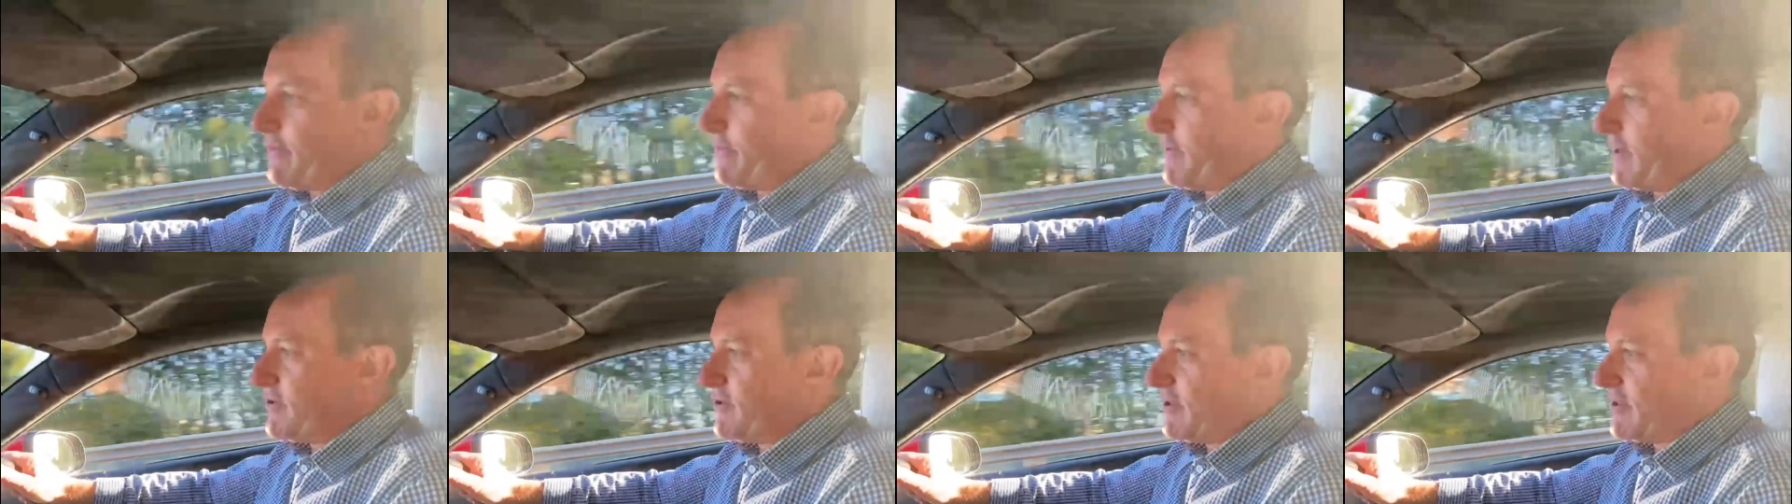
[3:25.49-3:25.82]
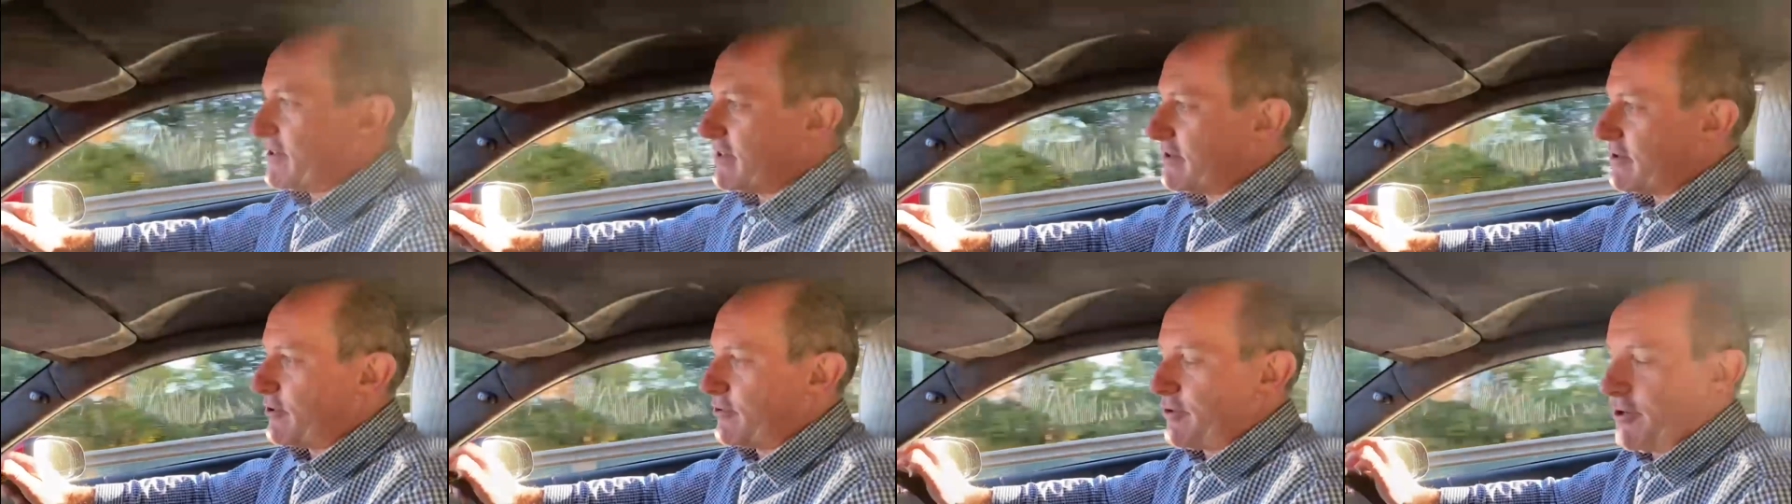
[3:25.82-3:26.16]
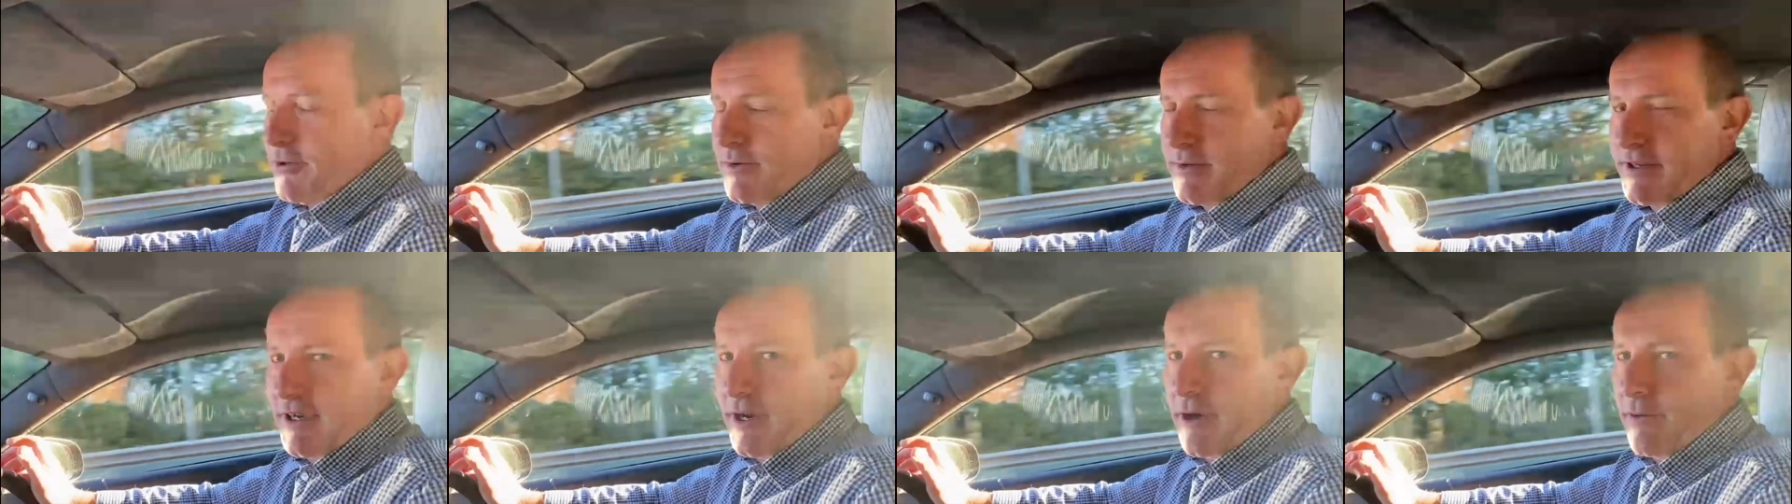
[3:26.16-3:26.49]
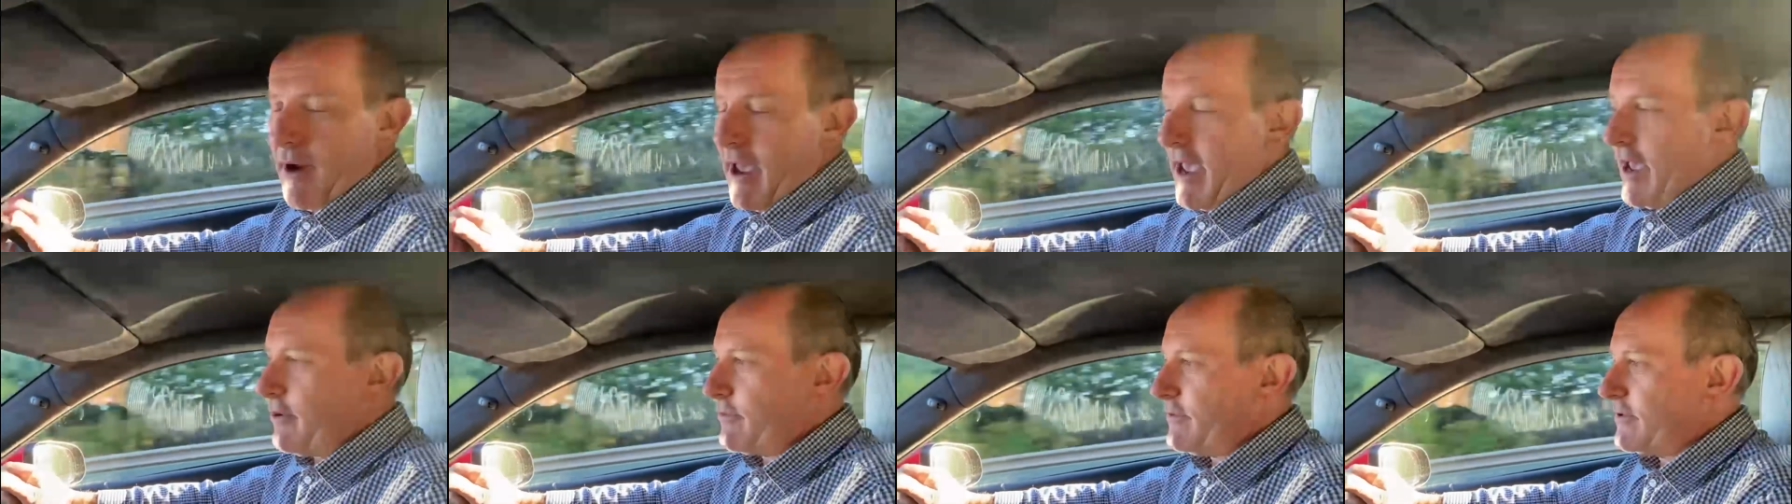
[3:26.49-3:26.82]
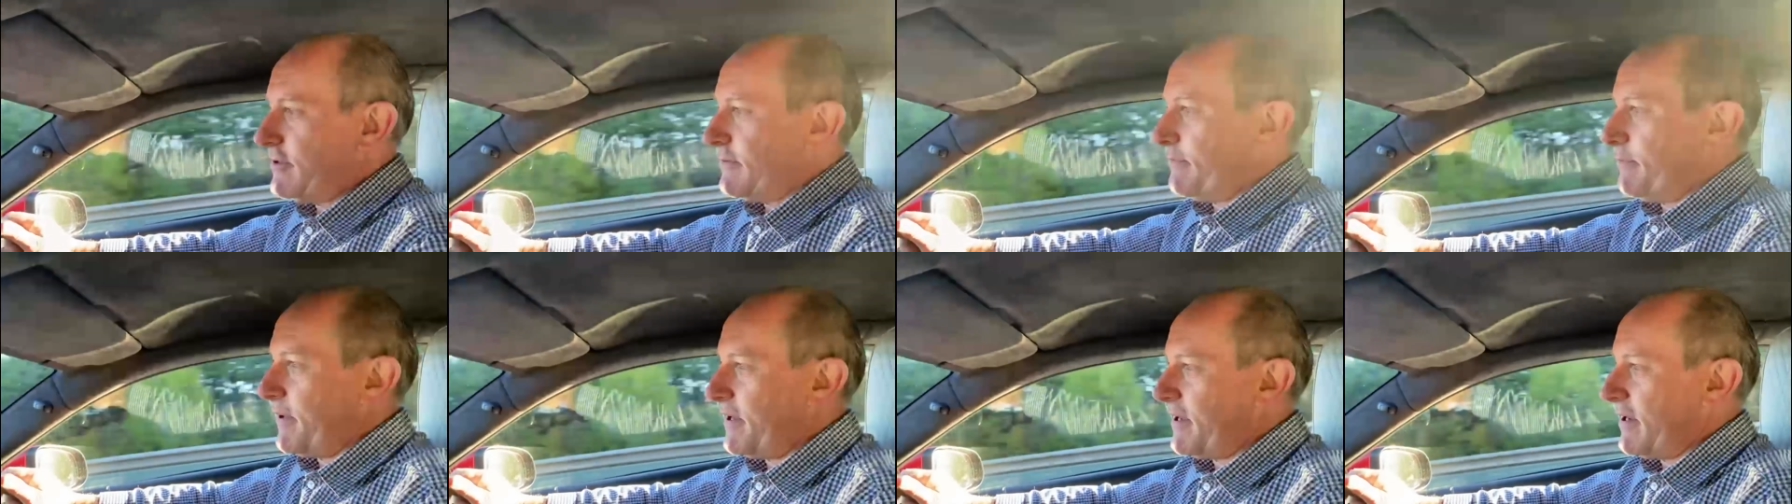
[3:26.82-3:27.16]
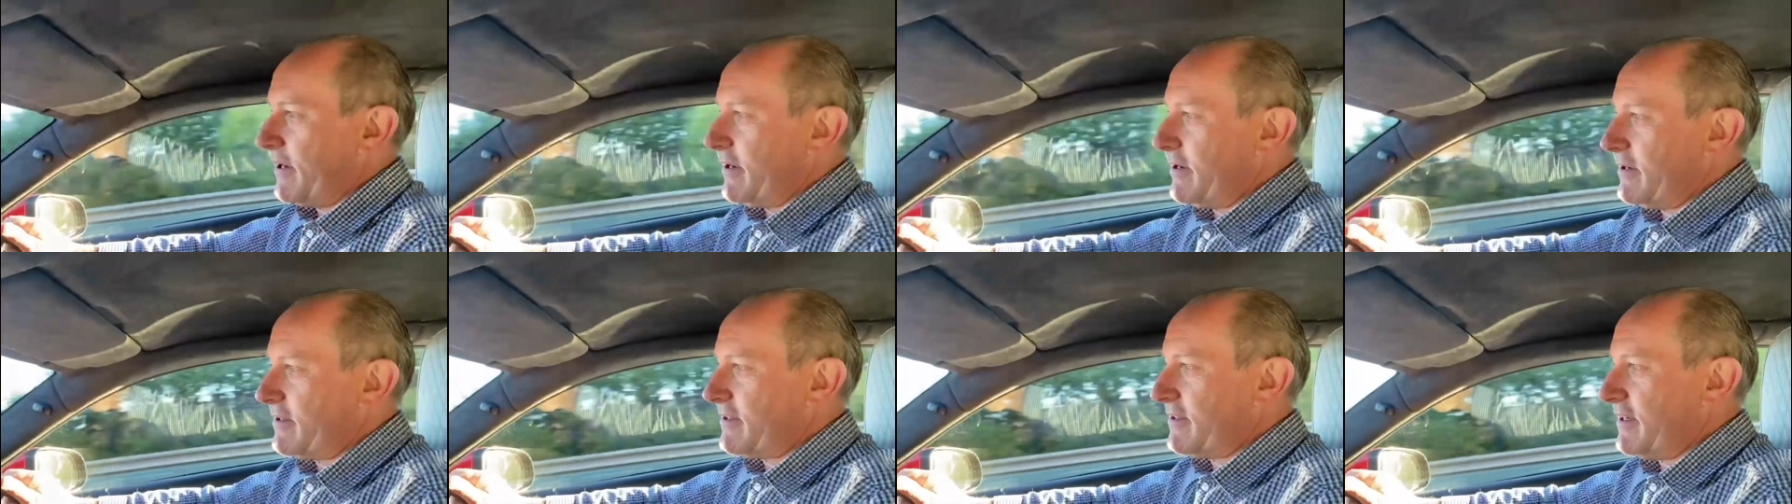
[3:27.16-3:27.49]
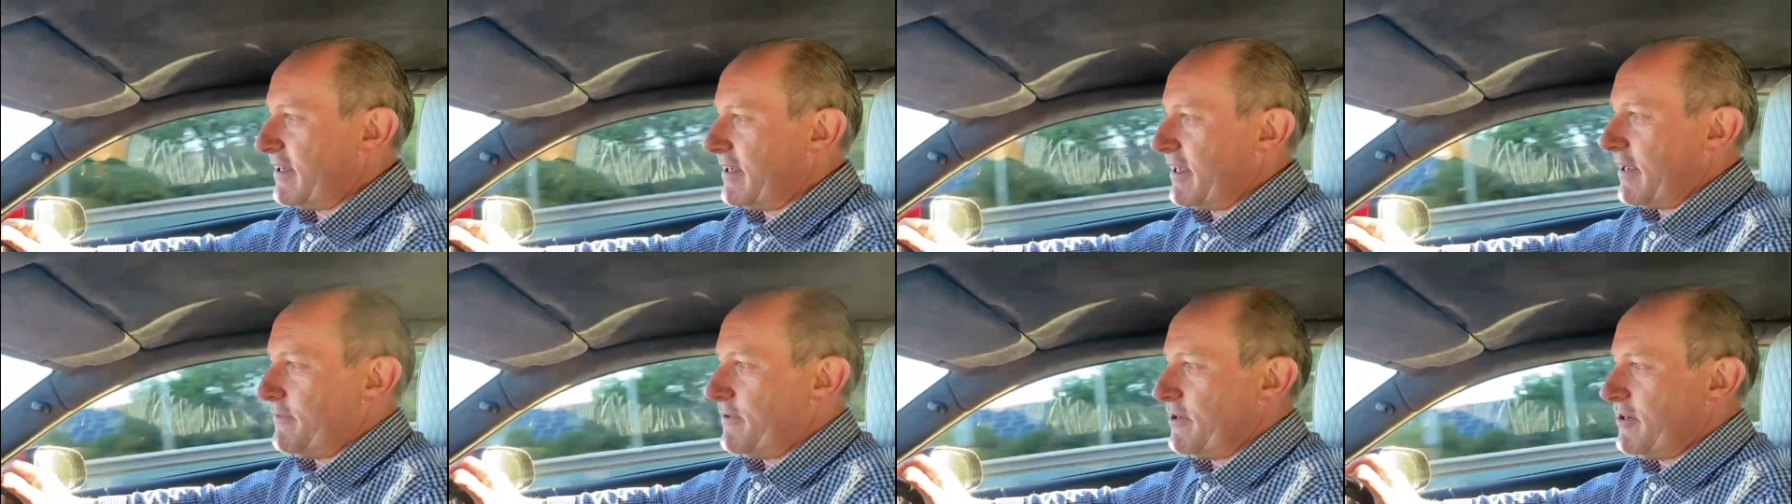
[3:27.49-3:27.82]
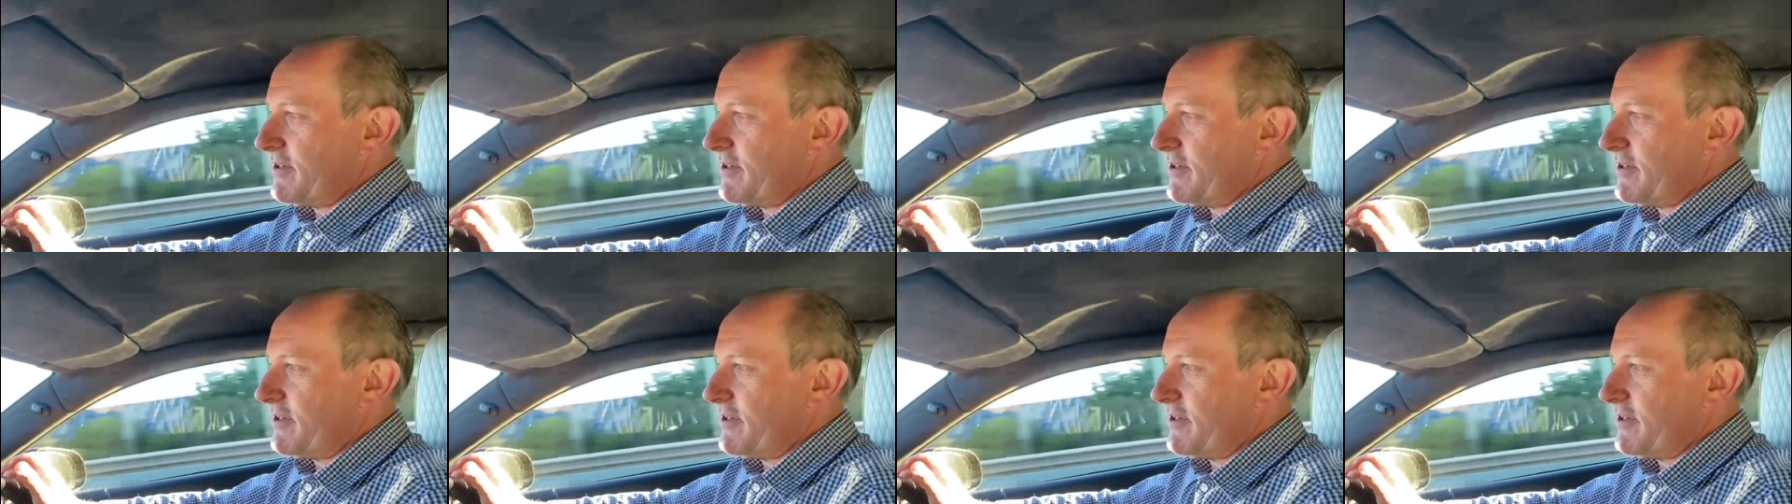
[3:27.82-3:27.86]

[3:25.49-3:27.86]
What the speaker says: they're just cruising around because it gives